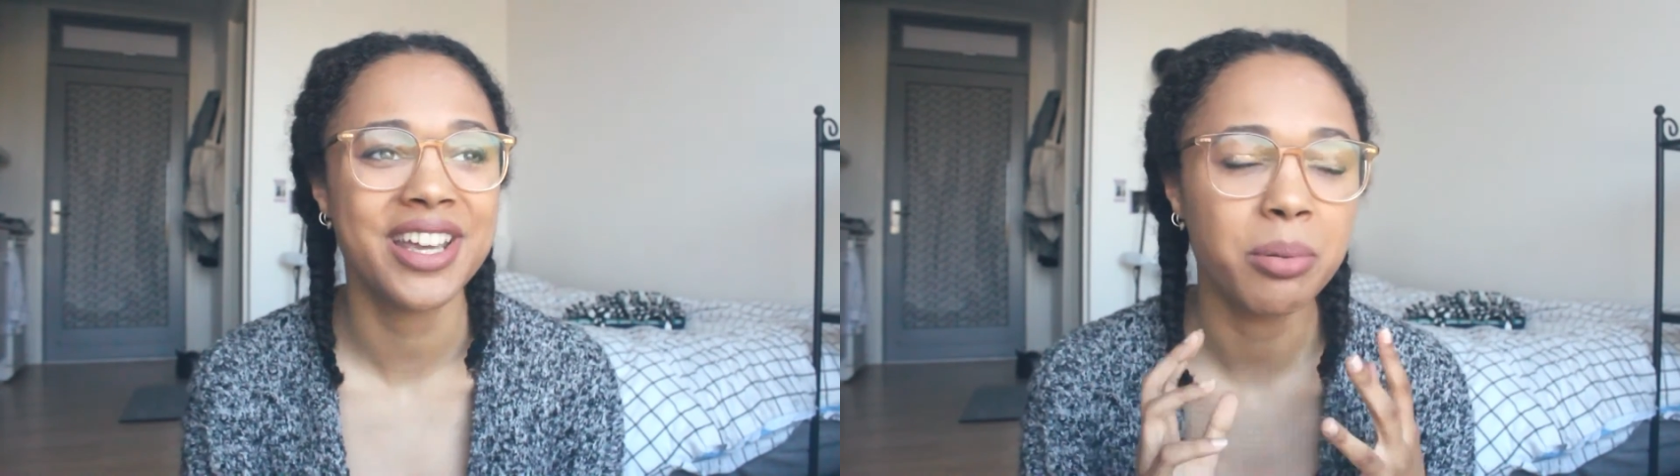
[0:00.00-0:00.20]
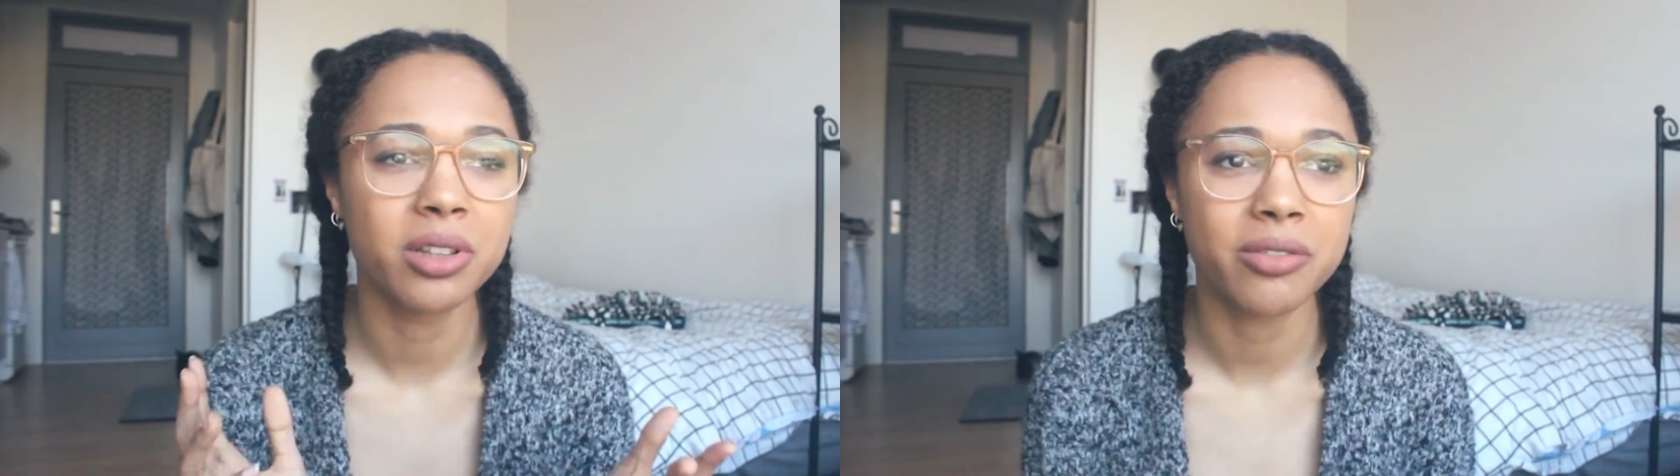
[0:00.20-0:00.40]

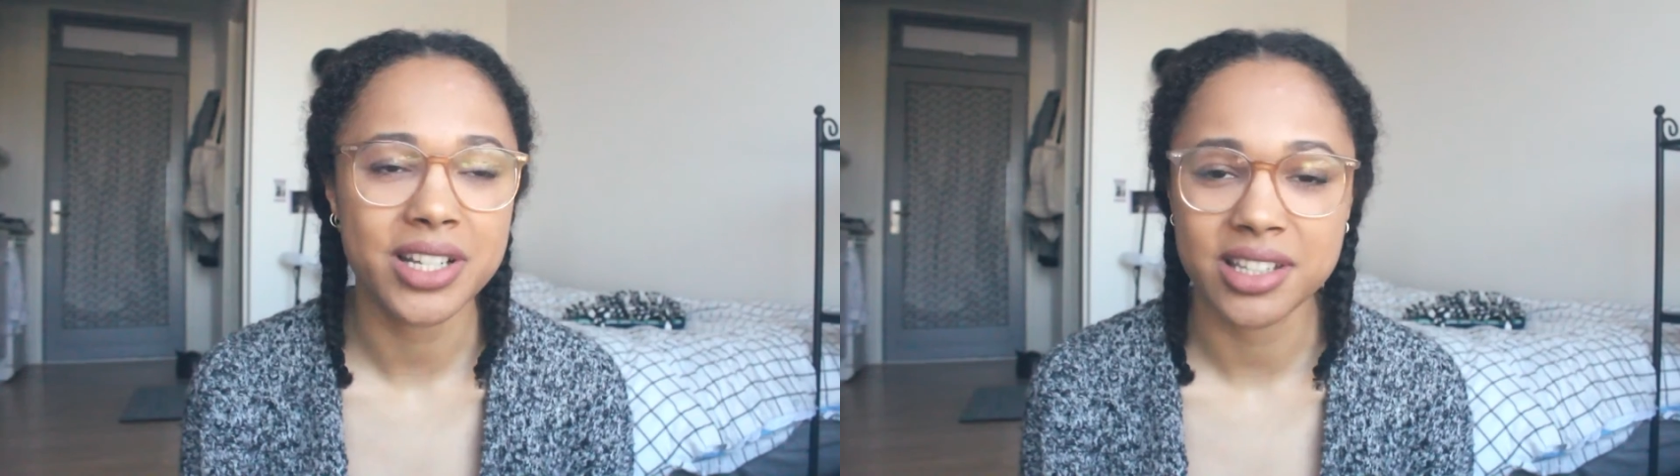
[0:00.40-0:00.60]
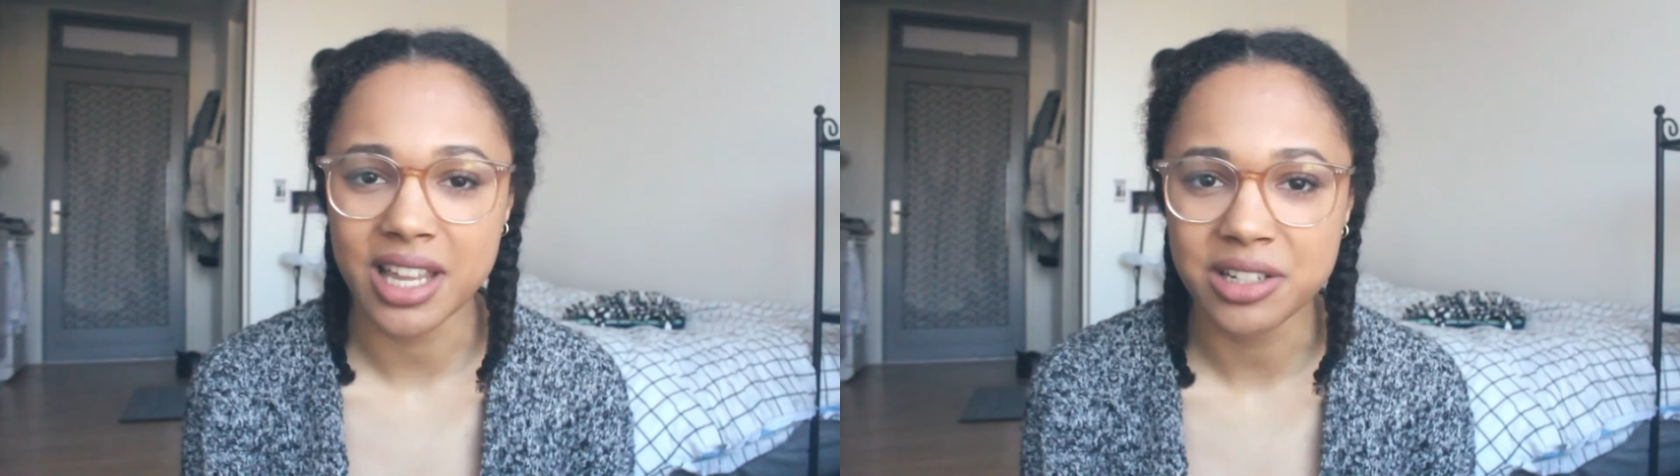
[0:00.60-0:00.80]
People in the
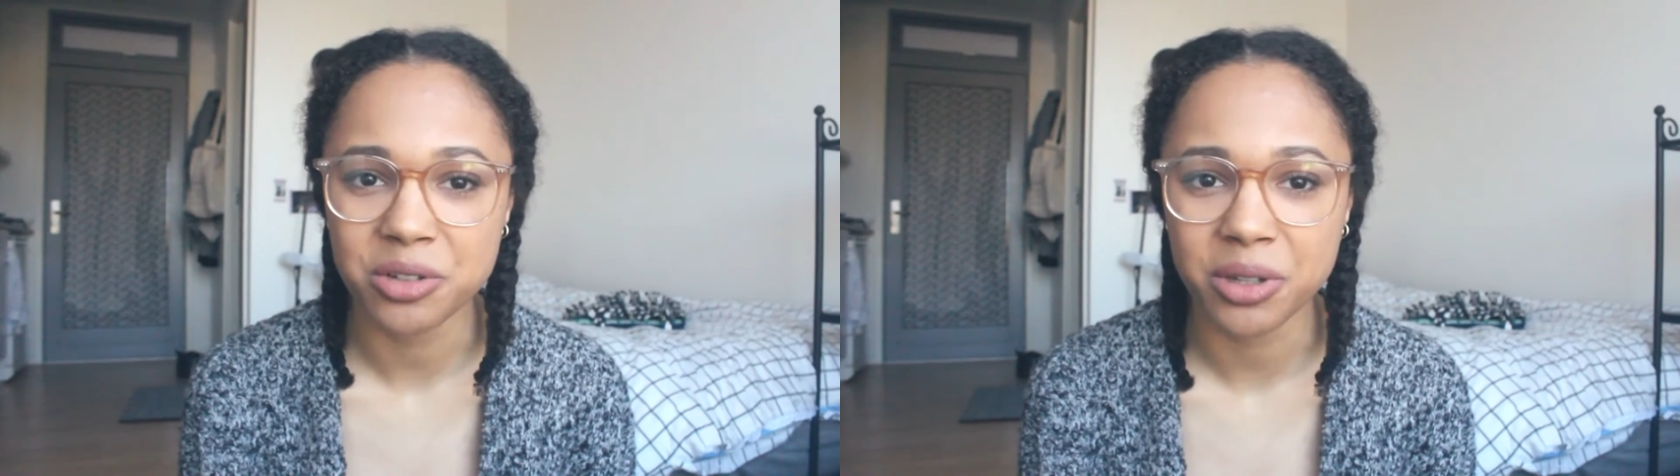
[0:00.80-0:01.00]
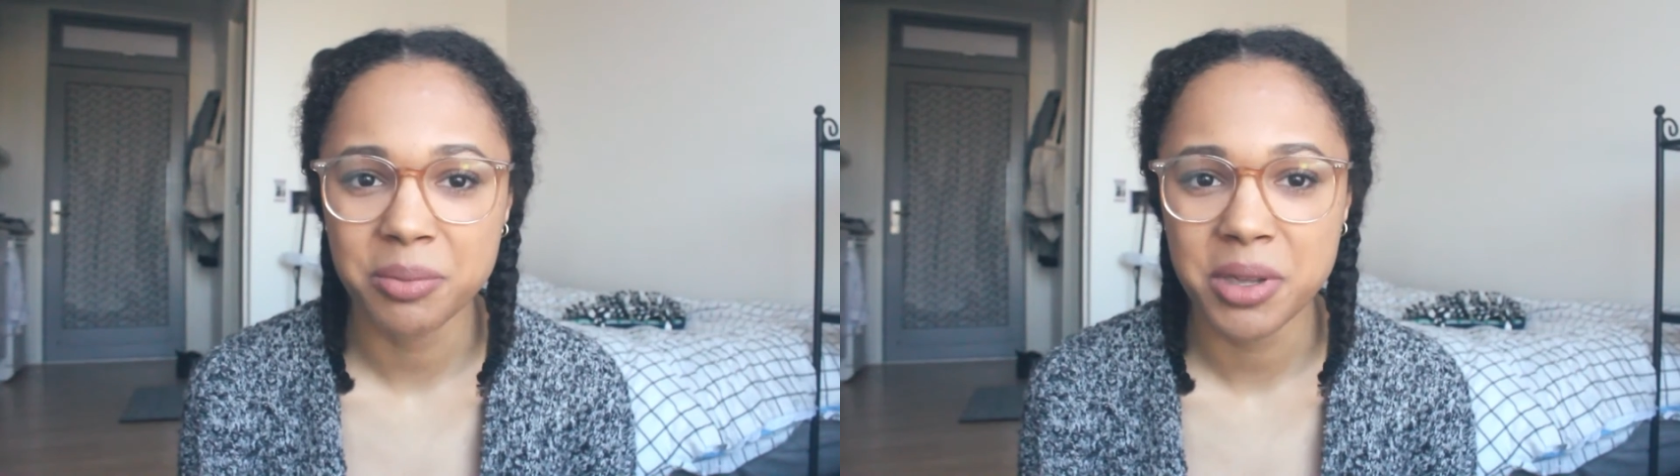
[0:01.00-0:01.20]

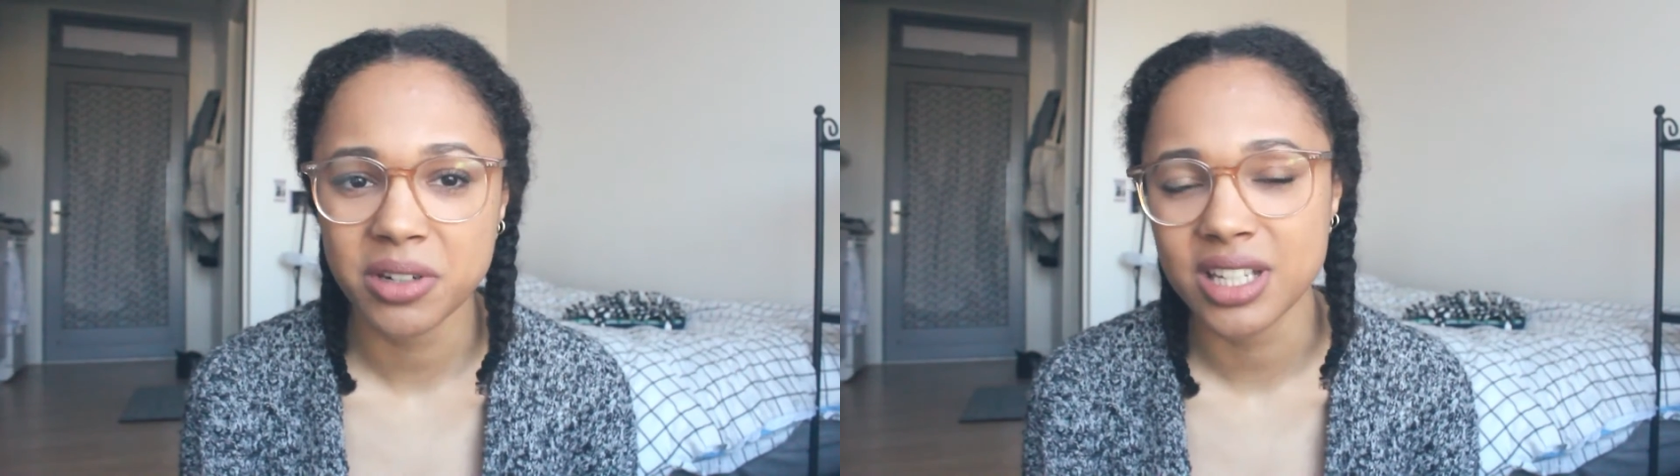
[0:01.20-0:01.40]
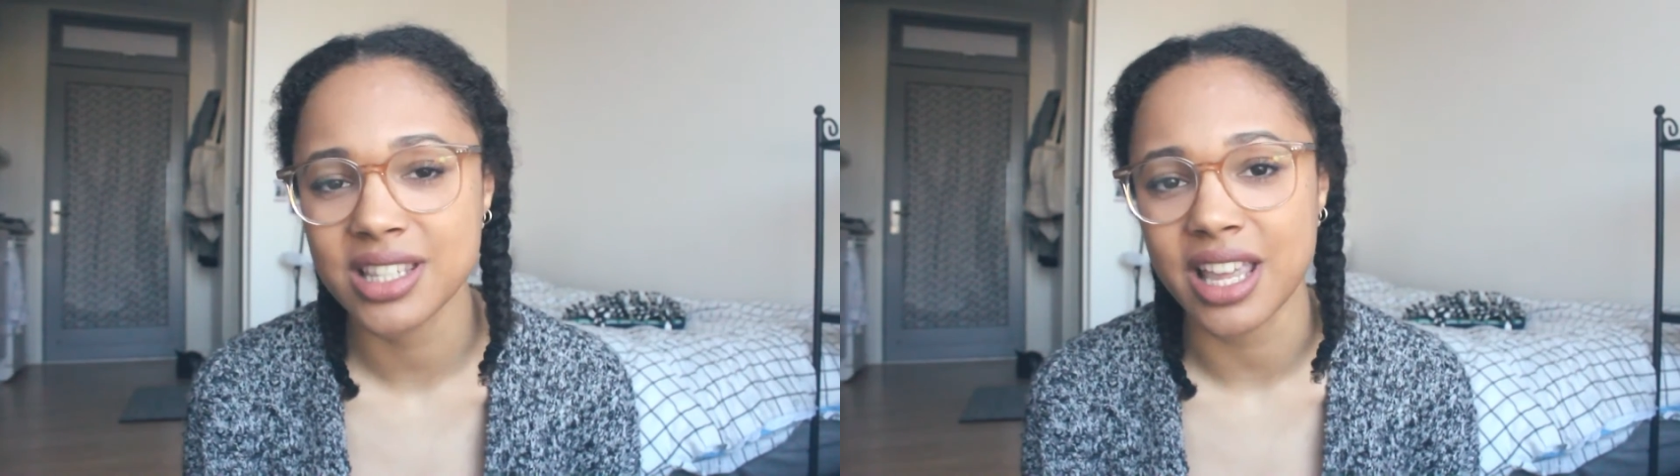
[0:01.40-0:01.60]
residential
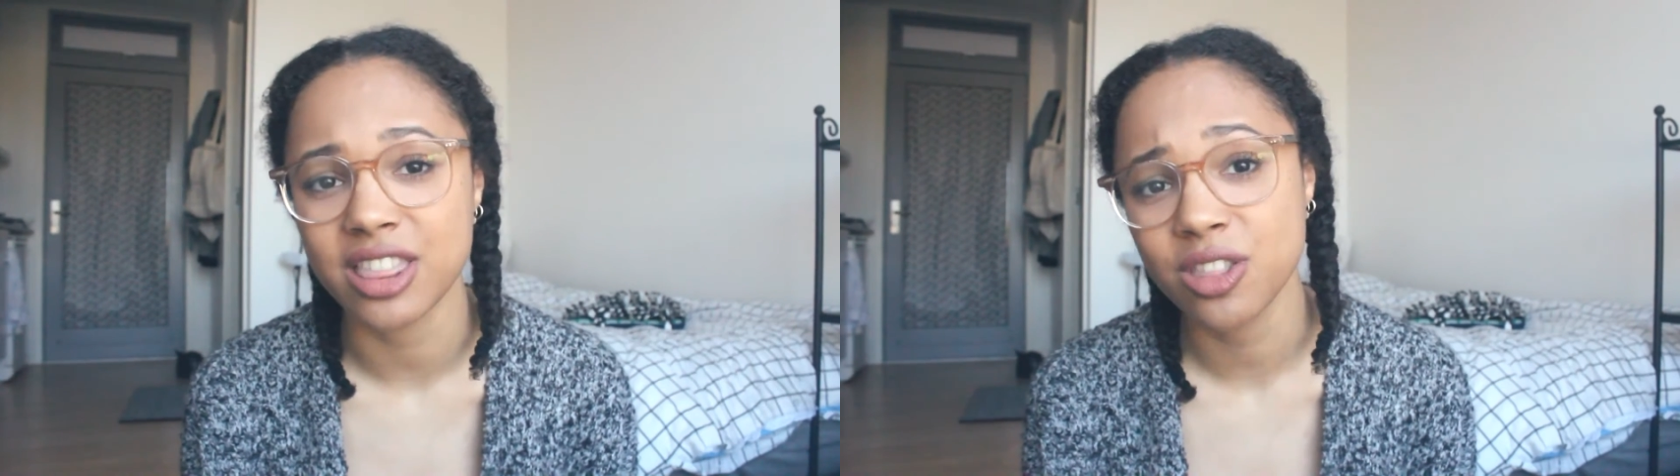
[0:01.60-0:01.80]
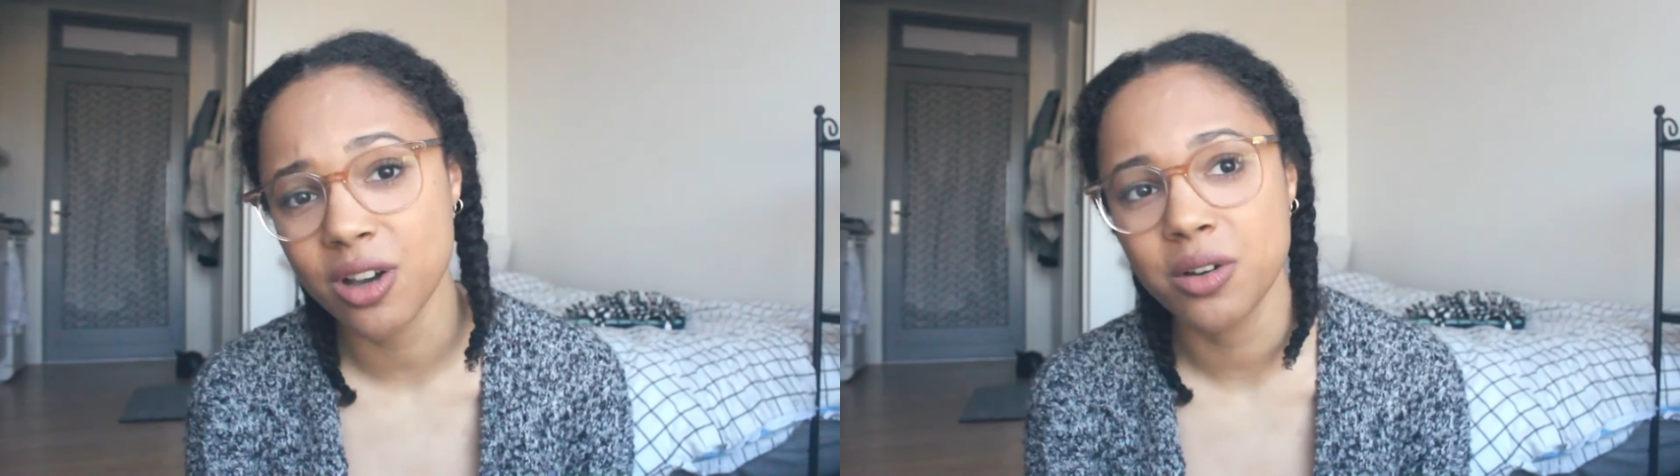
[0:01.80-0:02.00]
communities
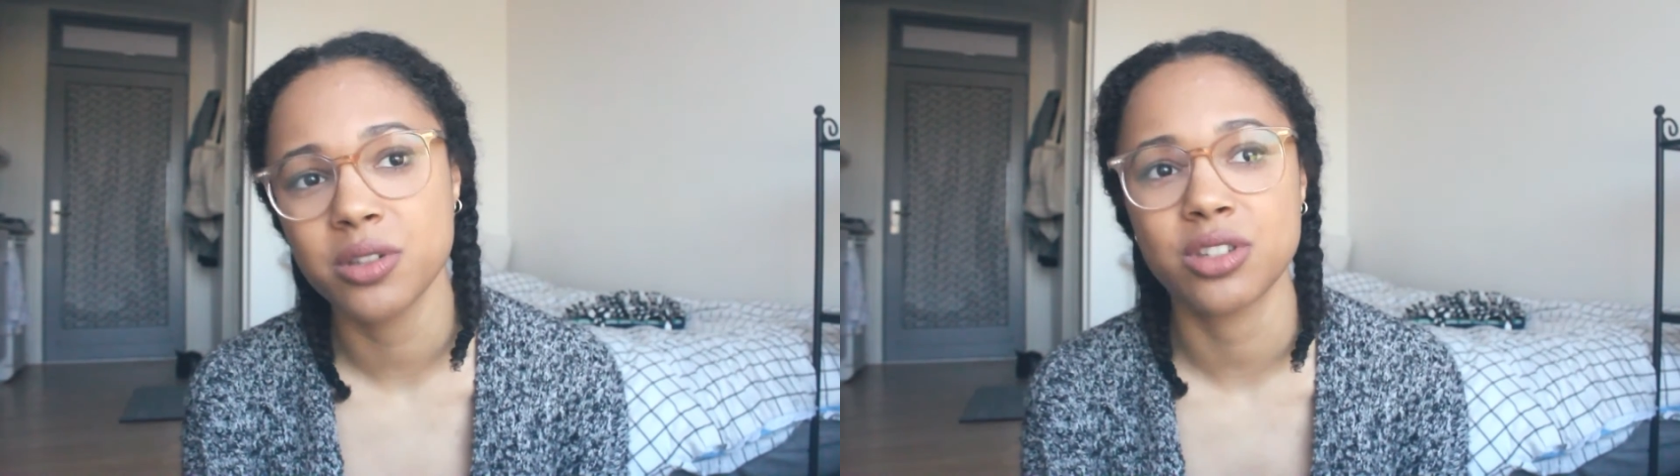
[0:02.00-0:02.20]
like those